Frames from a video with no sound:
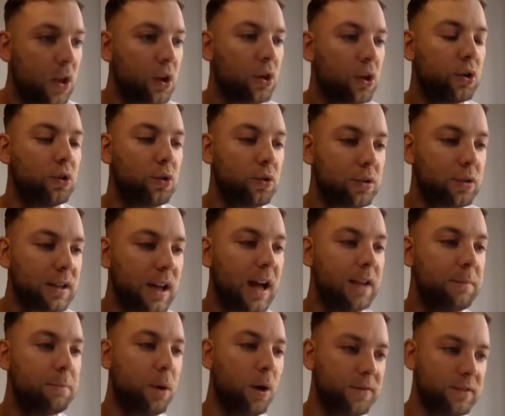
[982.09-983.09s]
Conduct the
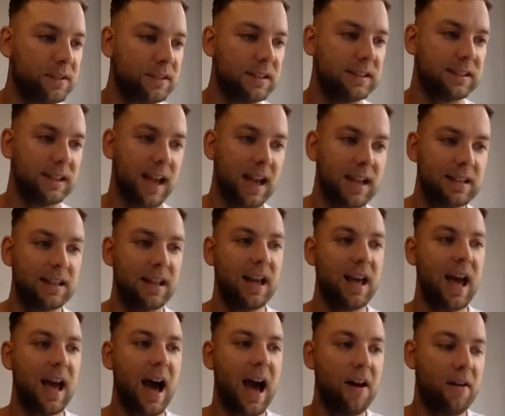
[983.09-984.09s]
hypothesis test
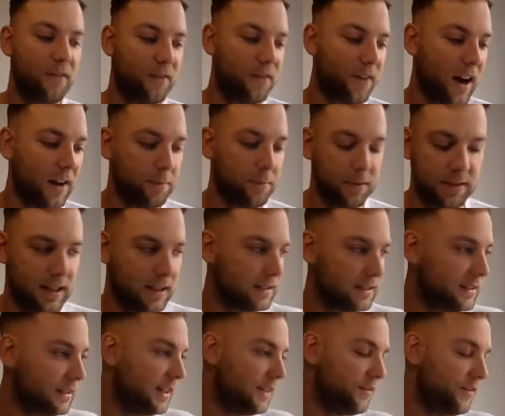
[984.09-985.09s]
at a 5%
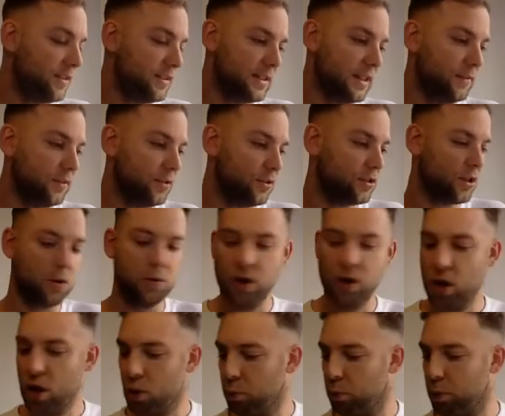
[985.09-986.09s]
significance level. So
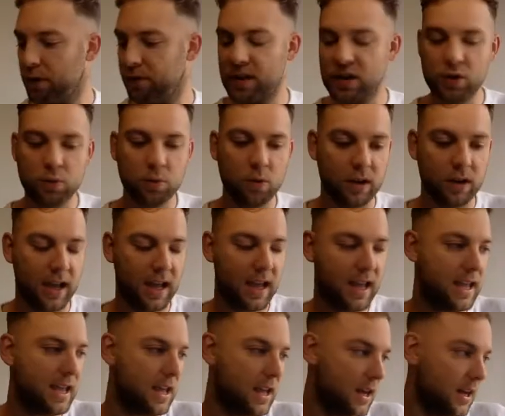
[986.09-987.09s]
with this one
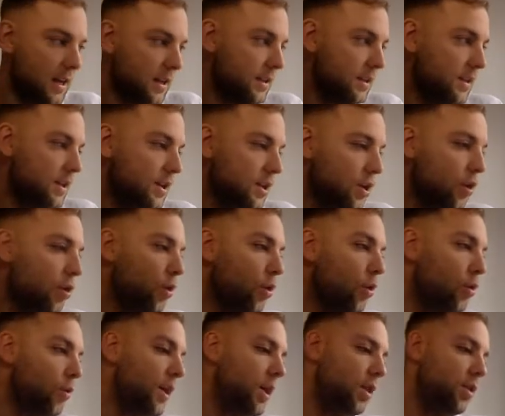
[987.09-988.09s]
here,
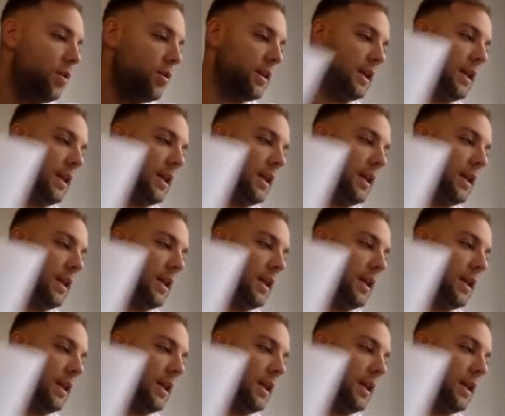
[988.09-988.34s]
all we're looking